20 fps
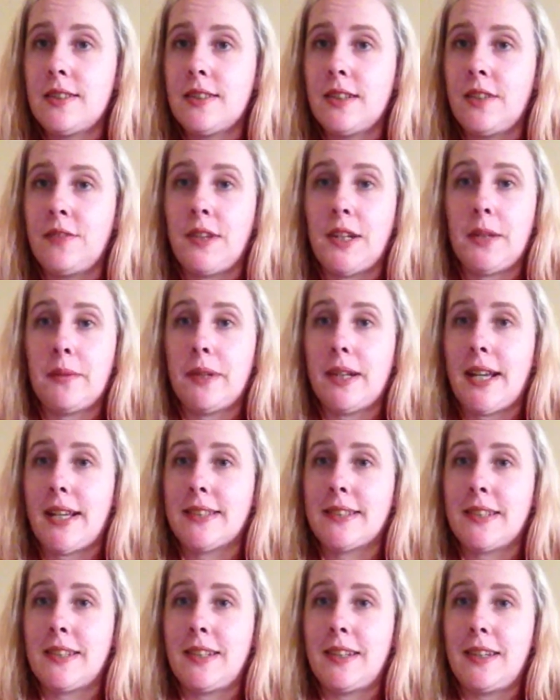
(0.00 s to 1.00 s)
If anyone
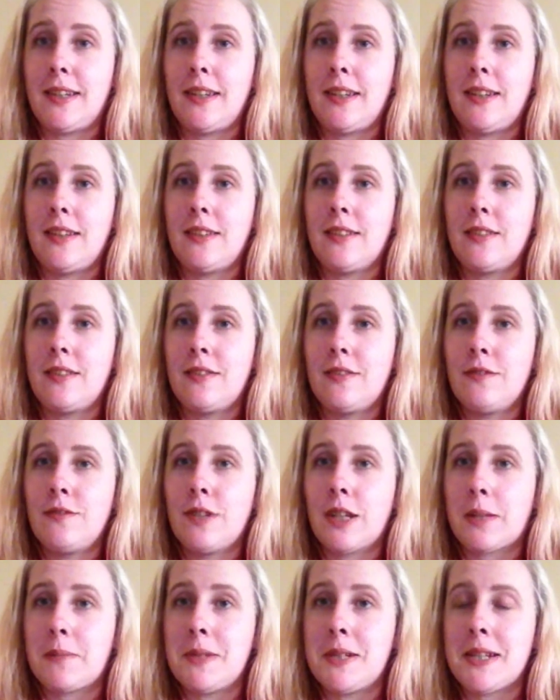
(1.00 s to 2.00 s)
has any
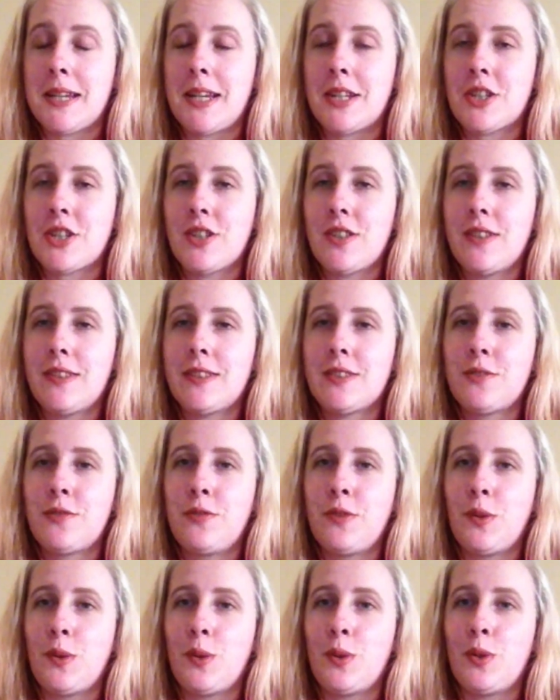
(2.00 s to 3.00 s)
recommendations
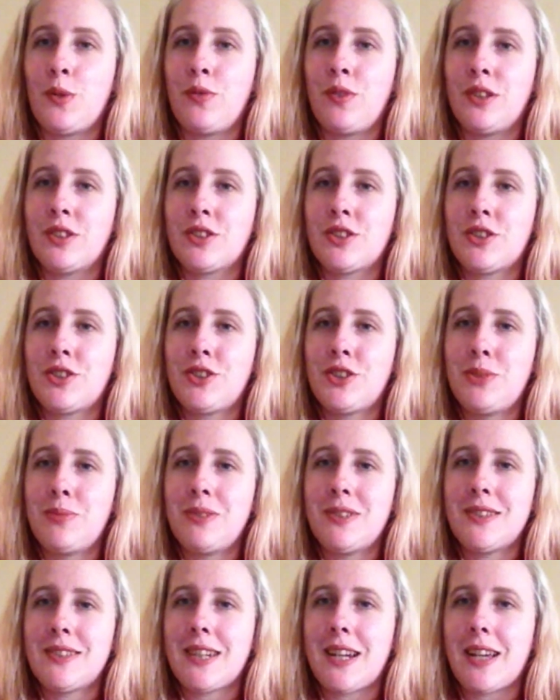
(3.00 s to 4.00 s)
for
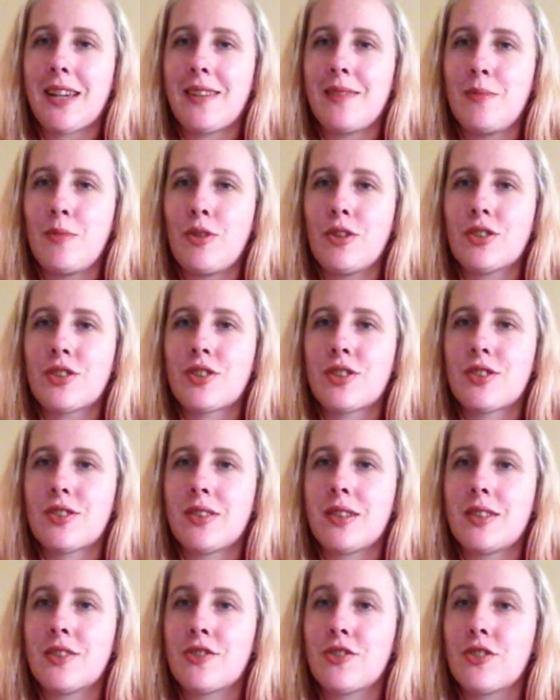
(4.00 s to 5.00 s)
Flosstubers that I can watch
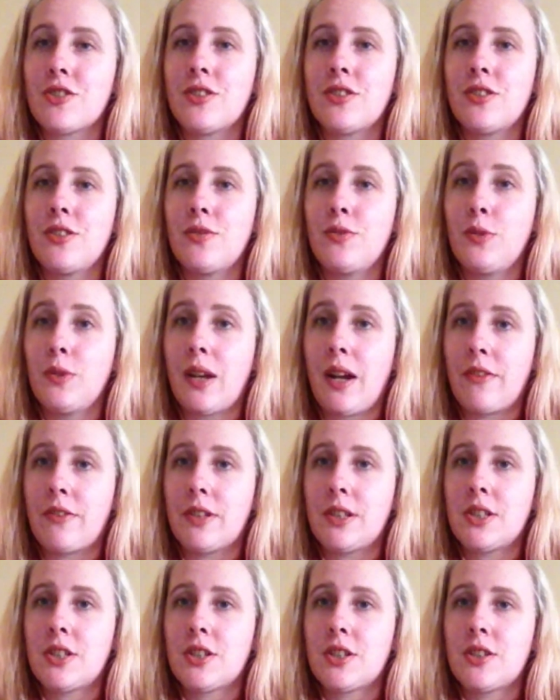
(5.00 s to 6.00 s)
that do full
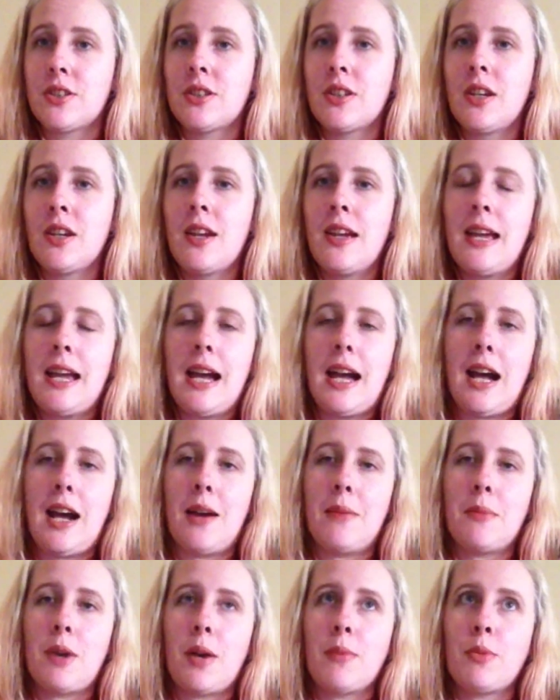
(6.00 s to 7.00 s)
coverage,
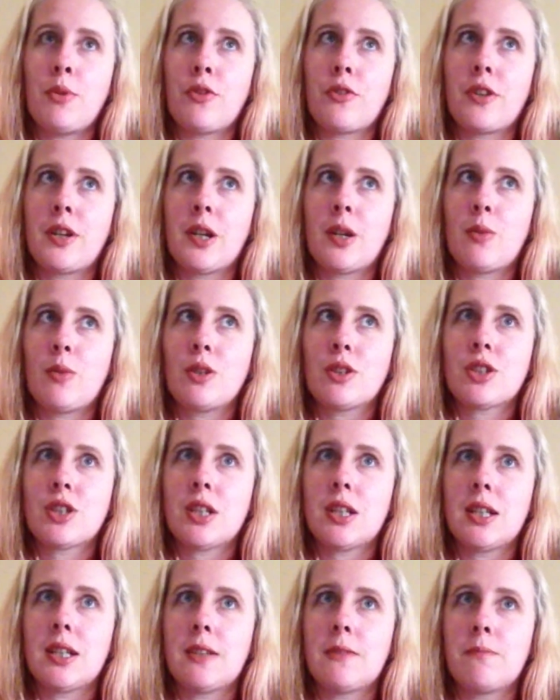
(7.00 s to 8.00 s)
I'm already
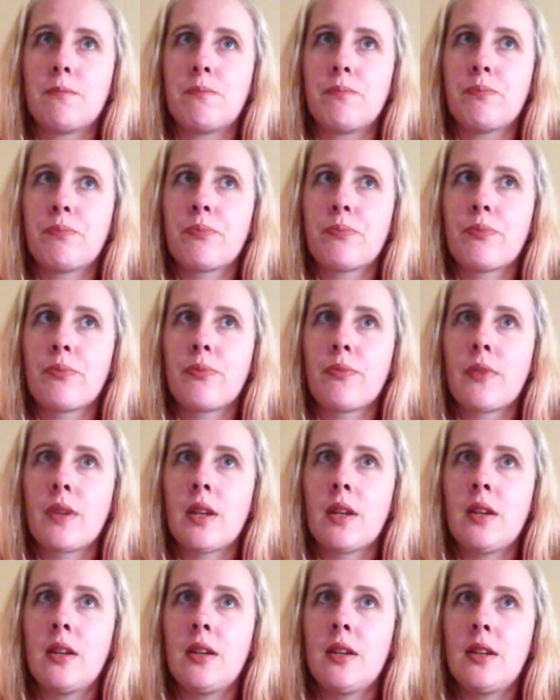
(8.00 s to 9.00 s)
watching,
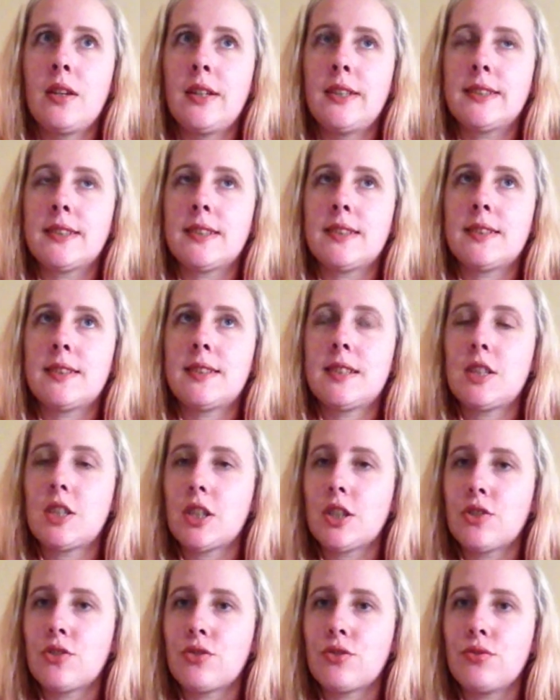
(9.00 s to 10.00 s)
is it
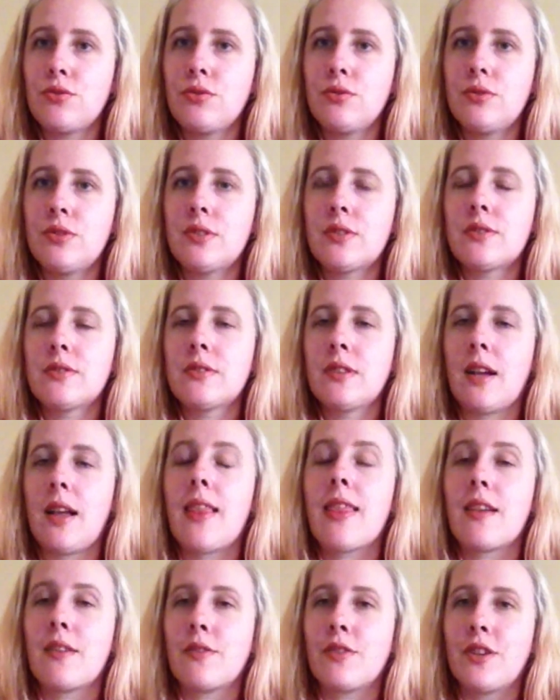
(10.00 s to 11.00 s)
Stitching Jules?
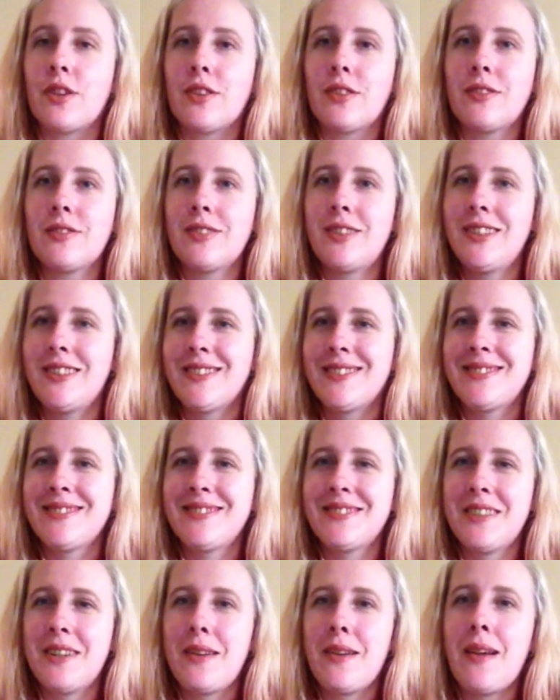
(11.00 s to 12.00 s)
I love her.
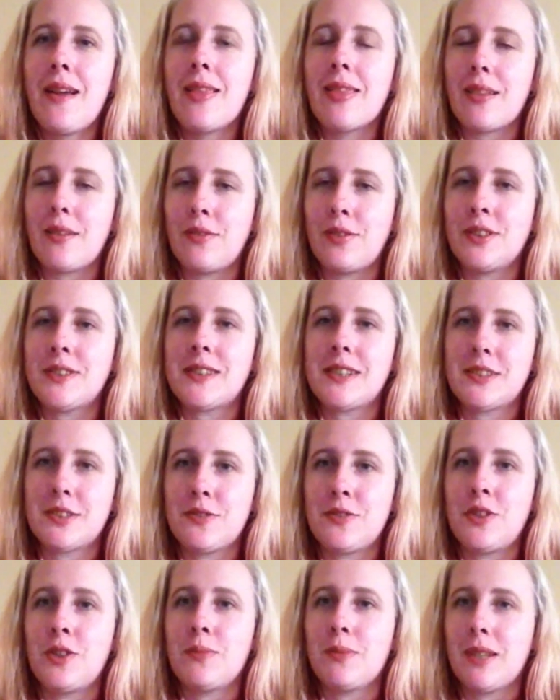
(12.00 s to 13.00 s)
I love her sense
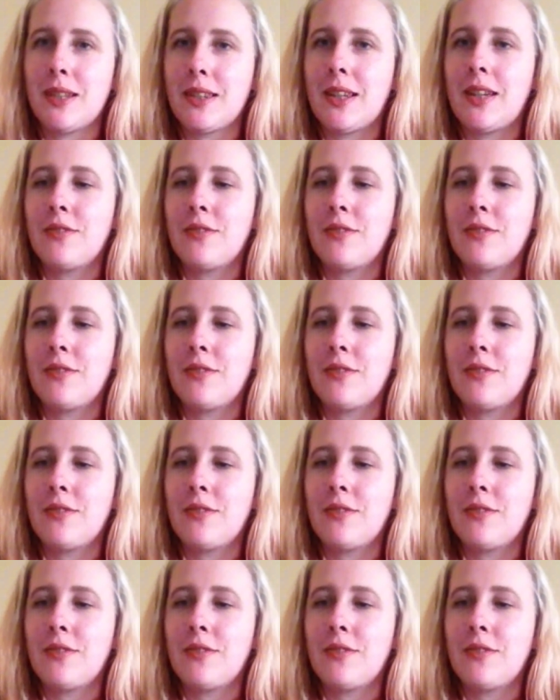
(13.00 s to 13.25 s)
of humour.